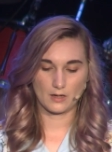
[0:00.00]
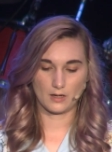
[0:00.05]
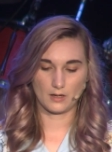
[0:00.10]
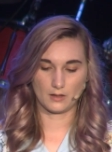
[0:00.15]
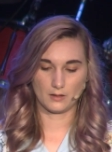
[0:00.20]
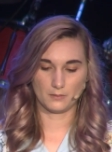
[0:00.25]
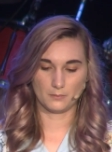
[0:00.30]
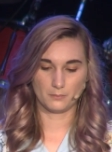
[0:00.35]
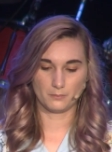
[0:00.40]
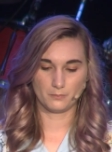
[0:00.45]

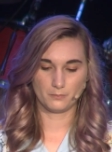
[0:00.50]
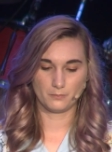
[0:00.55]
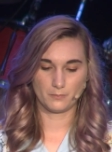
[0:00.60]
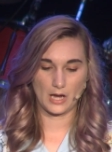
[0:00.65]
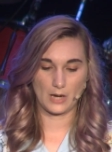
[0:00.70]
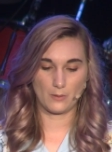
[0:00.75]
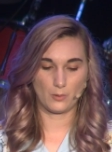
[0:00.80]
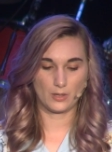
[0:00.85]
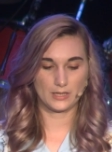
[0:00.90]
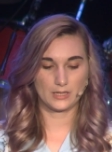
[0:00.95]
um,
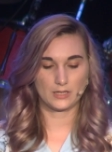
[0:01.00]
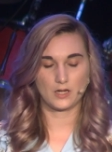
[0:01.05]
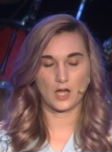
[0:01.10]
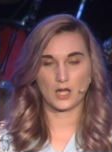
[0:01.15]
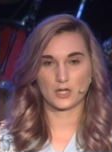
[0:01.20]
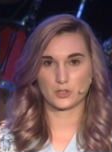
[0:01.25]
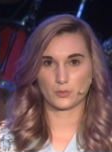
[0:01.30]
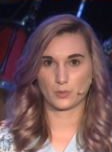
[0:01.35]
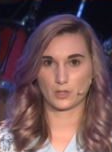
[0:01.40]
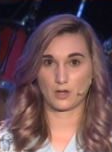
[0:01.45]
I wanted
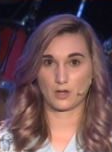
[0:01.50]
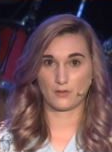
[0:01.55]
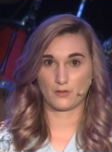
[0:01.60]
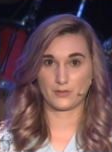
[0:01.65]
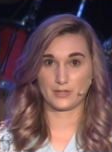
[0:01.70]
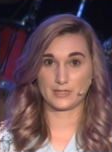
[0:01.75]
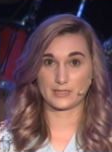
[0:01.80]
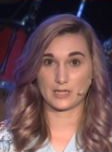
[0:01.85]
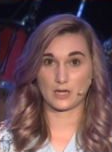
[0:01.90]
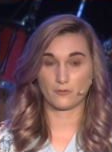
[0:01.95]
God to work all
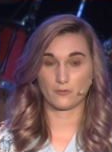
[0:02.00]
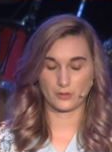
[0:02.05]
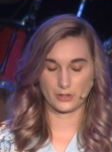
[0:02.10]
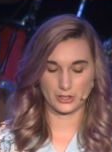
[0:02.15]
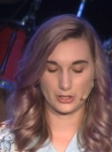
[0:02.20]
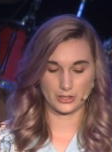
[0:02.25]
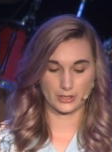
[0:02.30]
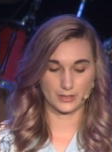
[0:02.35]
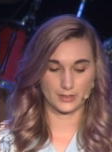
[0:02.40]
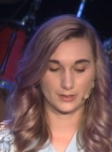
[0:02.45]
things out for
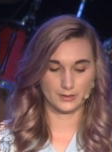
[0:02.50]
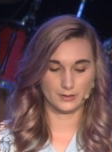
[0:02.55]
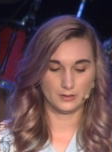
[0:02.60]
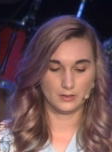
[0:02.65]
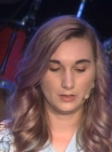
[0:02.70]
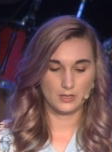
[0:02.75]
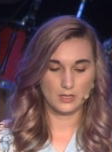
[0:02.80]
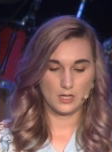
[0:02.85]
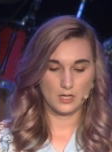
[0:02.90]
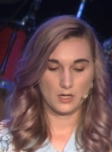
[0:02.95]
the good,
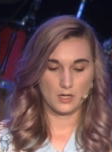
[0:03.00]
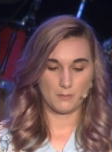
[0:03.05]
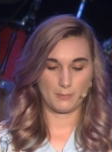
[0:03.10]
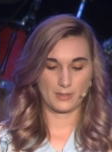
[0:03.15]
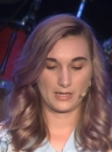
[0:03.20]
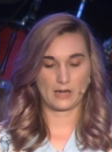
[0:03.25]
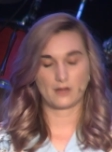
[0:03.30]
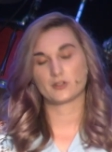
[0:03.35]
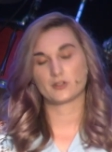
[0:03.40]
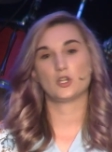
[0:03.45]

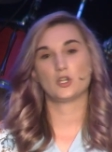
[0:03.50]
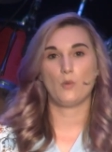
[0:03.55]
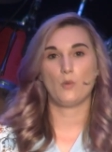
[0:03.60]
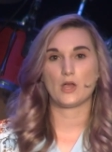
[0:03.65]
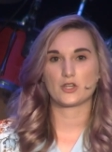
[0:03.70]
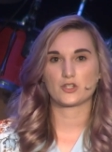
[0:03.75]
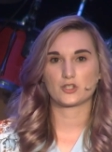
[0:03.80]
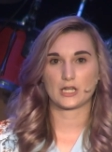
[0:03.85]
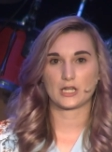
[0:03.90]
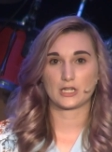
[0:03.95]
but I also
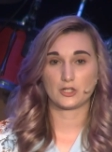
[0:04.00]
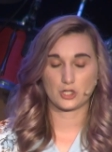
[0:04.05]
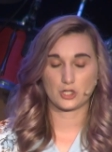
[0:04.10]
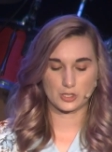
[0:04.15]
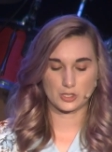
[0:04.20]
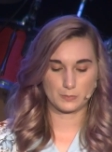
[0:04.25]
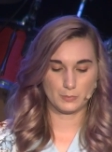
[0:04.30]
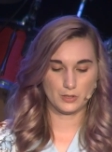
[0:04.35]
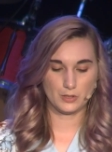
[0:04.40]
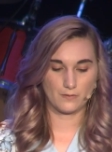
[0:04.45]
wished I could
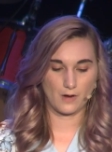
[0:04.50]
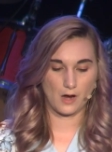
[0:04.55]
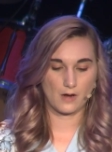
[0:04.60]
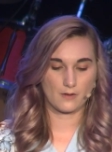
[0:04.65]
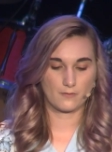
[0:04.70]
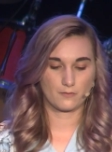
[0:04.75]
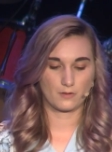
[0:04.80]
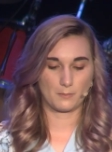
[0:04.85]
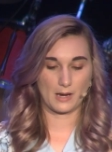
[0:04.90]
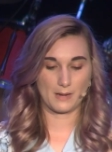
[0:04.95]
just move
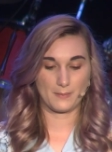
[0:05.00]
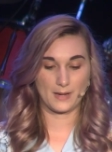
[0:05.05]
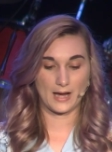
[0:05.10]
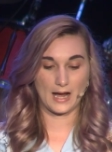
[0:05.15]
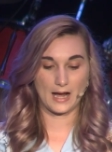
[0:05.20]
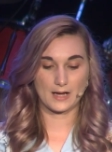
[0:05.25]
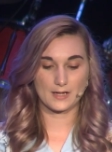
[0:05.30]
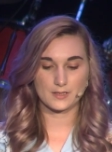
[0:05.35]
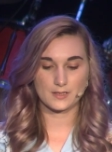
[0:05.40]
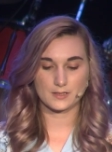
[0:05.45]
on from my
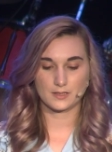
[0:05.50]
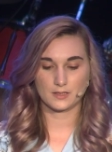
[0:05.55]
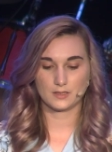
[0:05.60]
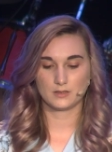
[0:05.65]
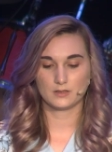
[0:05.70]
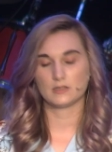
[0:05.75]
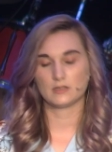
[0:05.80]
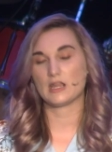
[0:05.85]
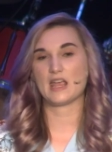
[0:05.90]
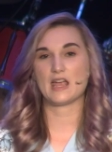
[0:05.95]
past
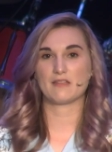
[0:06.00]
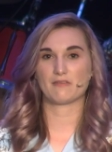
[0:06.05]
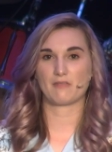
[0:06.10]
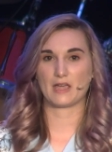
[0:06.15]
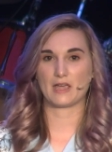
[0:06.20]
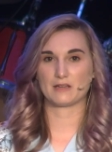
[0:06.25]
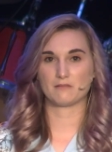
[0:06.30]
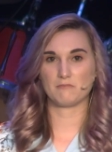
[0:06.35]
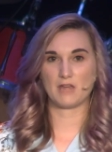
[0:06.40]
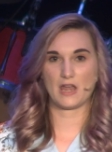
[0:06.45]
and
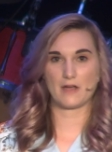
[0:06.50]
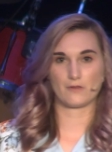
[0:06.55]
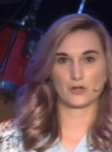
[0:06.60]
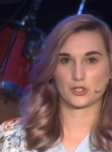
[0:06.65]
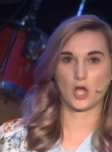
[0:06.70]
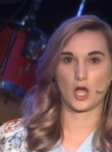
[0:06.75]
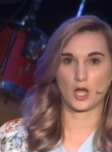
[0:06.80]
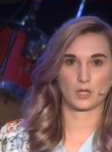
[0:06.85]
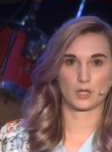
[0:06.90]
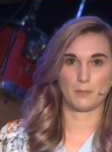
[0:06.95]
like never
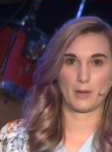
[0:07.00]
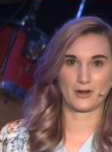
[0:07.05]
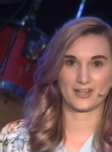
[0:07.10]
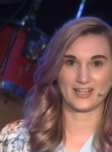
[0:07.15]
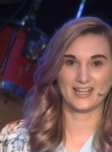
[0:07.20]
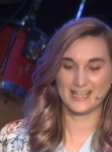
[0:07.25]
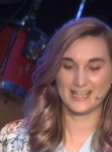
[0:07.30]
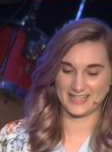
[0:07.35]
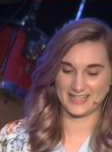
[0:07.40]
talk about it